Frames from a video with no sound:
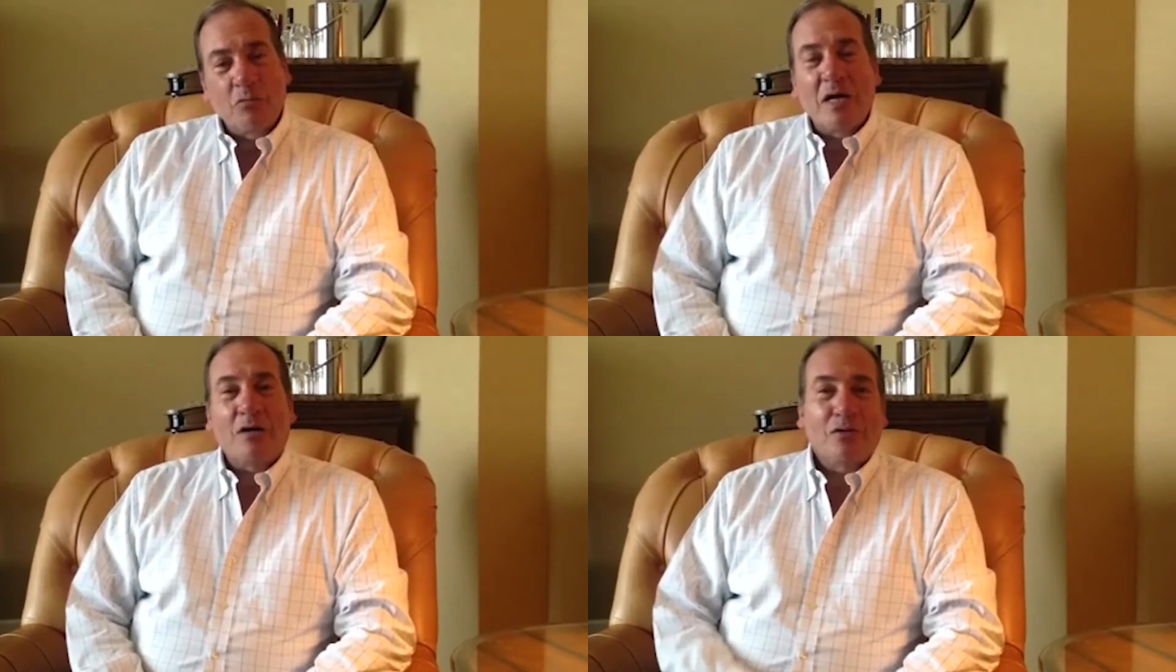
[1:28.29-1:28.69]

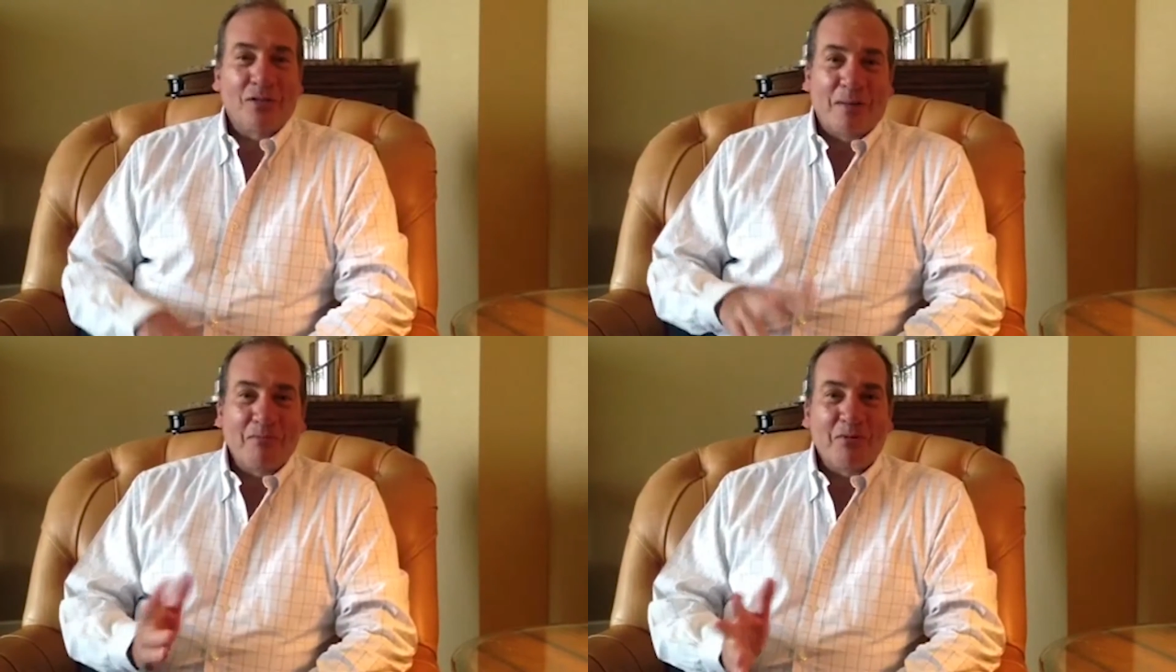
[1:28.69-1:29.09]
Well,
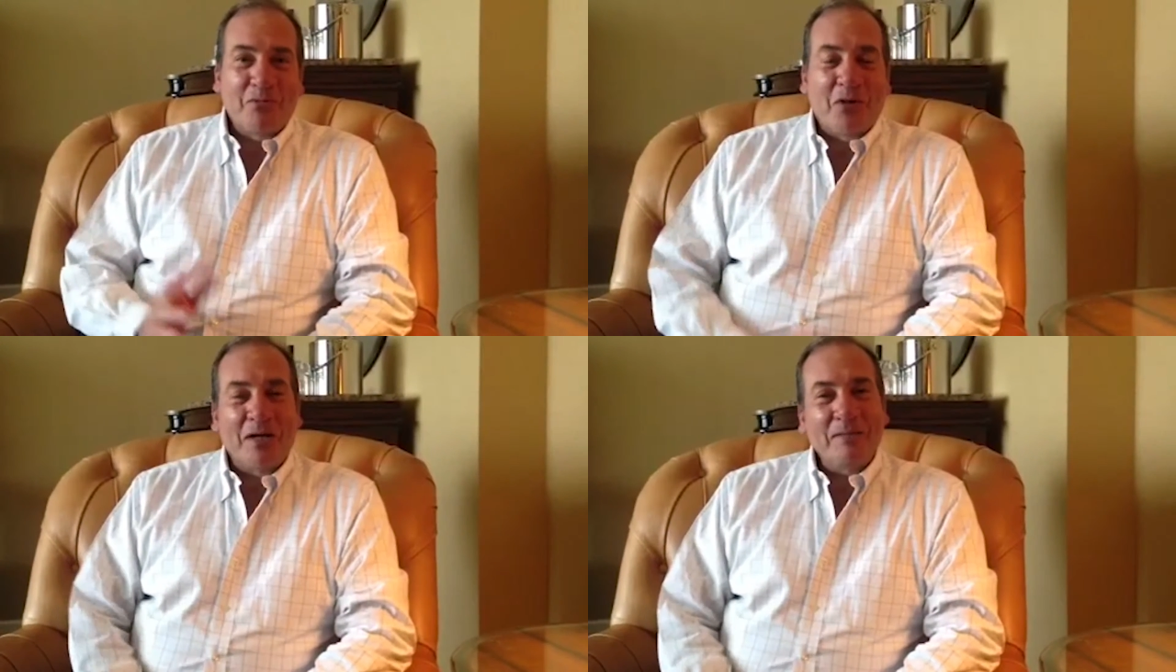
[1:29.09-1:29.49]
number
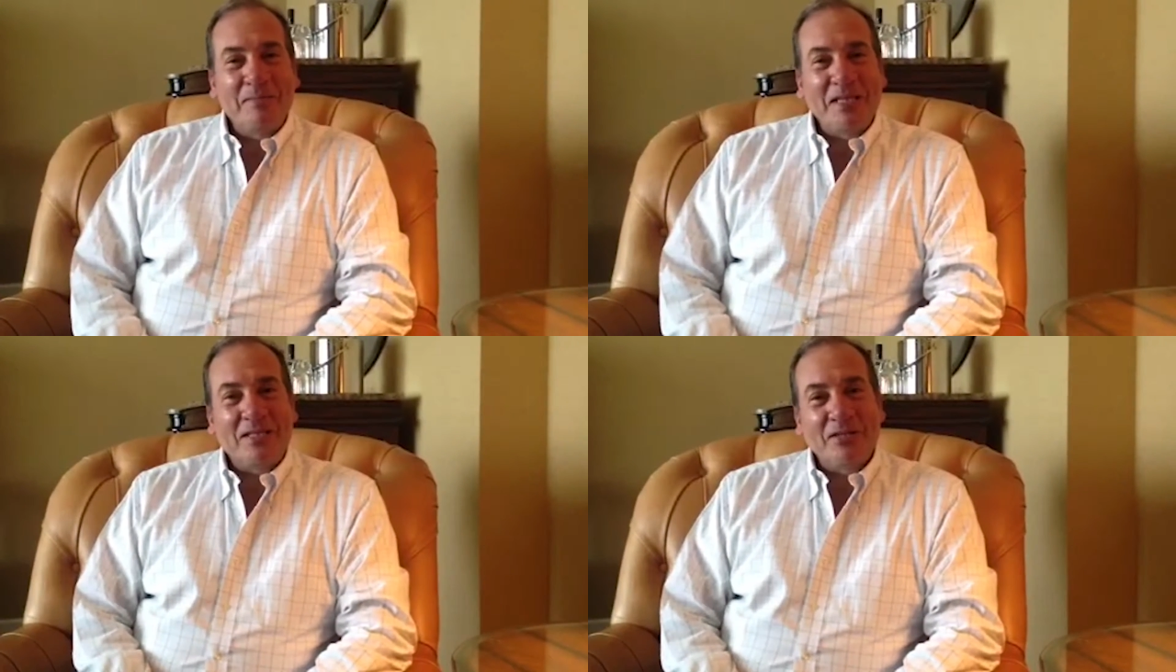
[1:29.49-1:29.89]
one,
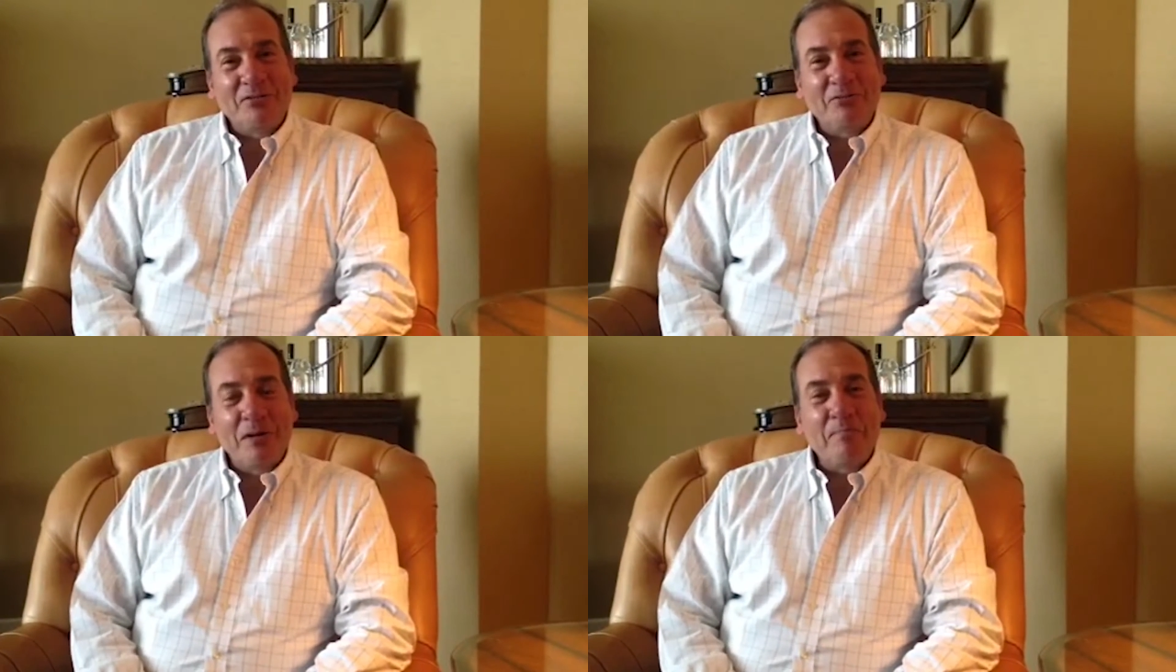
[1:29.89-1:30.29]

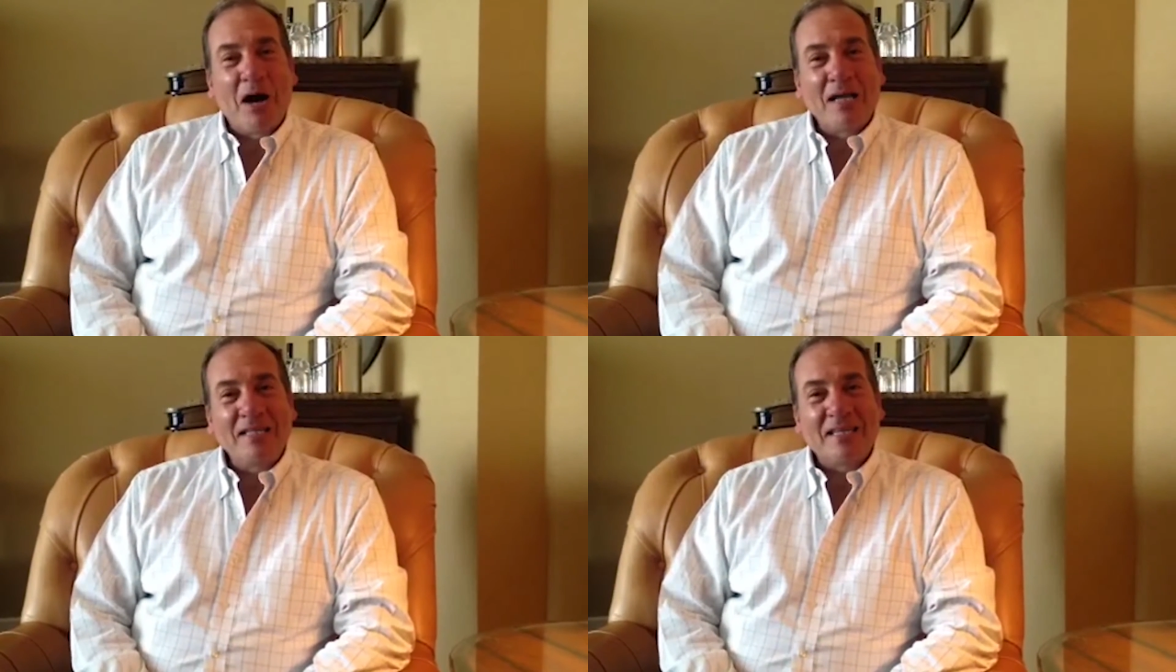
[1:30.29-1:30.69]
to
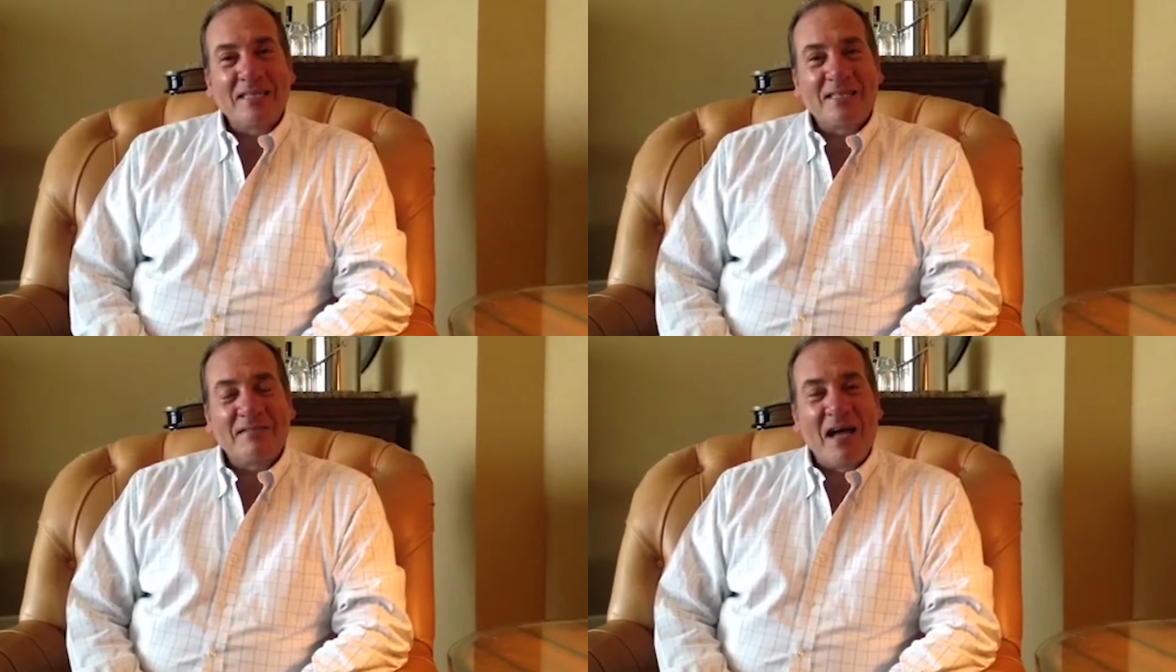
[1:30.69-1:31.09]
remind
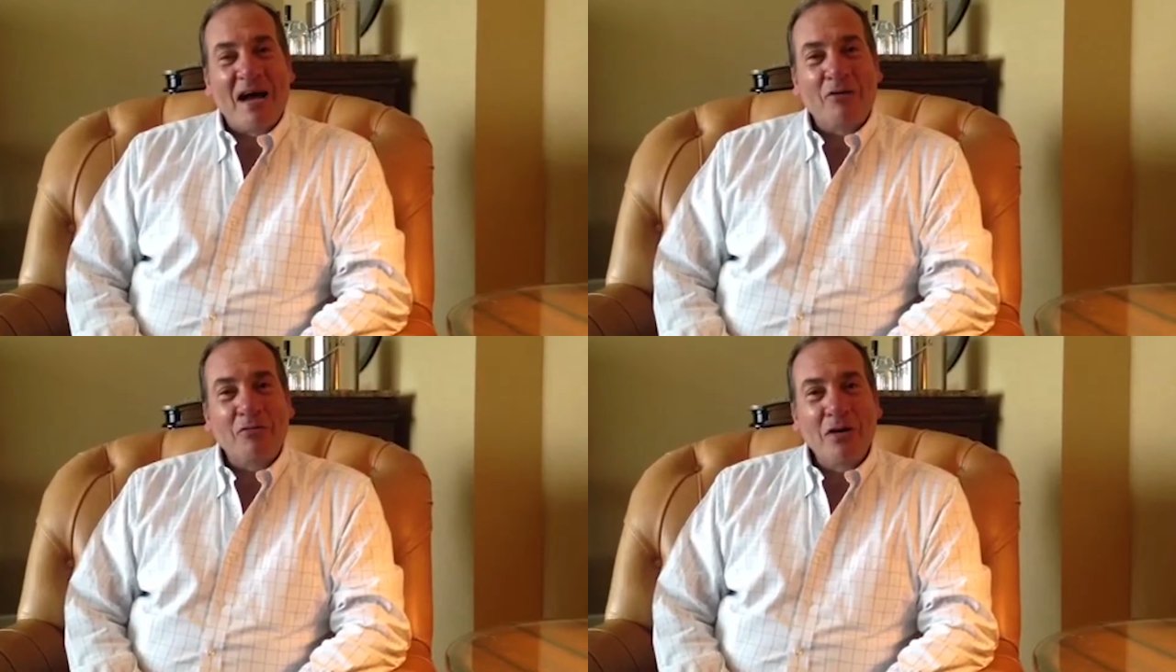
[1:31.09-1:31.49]
us of
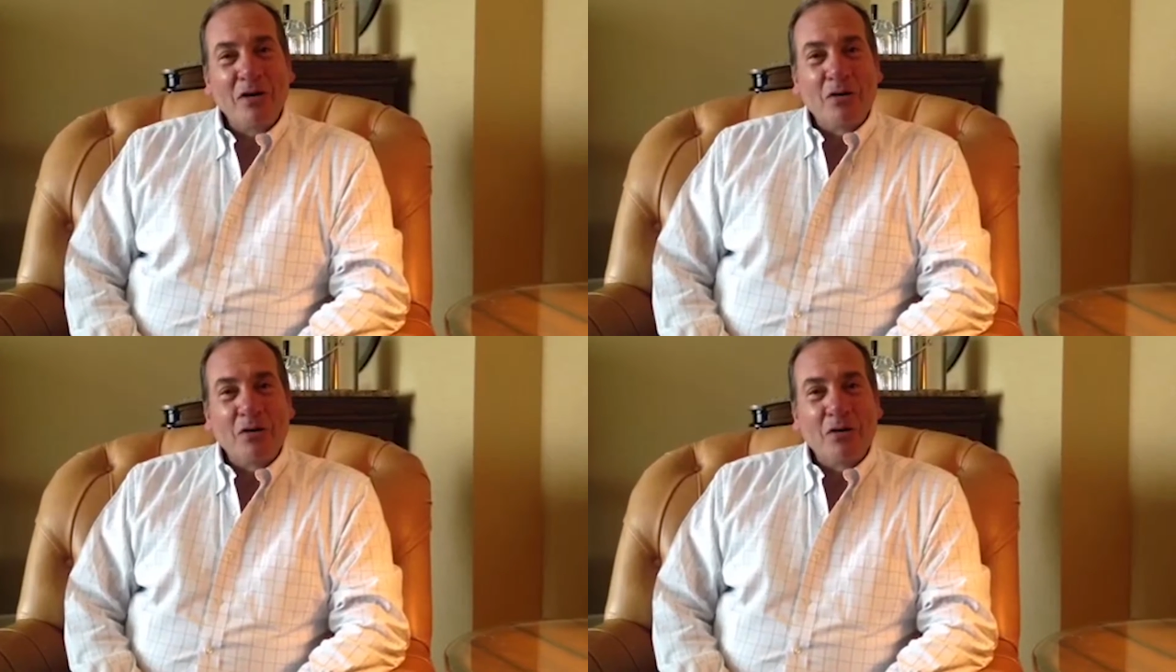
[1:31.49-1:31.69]
how